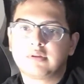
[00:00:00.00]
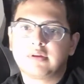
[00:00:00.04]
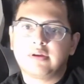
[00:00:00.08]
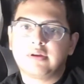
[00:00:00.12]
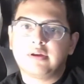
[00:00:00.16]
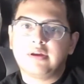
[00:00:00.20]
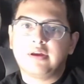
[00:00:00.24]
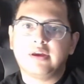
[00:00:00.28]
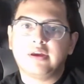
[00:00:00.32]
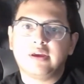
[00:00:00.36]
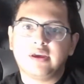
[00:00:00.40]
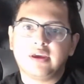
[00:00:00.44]

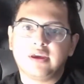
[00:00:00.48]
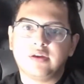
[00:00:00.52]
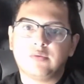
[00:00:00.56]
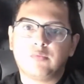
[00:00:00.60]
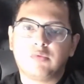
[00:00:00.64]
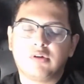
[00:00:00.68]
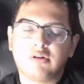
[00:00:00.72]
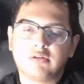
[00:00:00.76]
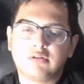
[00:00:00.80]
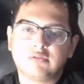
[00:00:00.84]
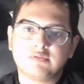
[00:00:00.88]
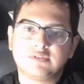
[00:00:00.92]
Hey,
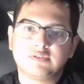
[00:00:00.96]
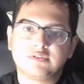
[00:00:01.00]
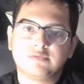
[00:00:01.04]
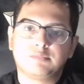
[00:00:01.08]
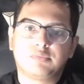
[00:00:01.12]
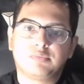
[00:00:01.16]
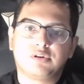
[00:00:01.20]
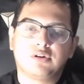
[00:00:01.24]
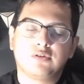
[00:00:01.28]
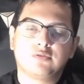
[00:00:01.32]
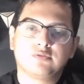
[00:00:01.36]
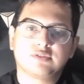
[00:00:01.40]
welcome to
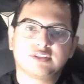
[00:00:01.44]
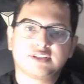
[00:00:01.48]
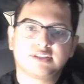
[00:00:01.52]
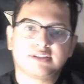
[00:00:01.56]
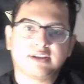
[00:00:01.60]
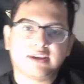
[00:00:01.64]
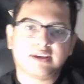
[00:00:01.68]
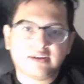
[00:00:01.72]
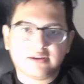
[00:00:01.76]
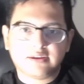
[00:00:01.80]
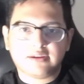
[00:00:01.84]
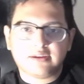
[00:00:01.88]
Broke
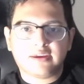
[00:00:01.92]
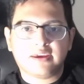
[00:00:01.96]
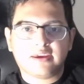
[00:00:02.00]
Tech,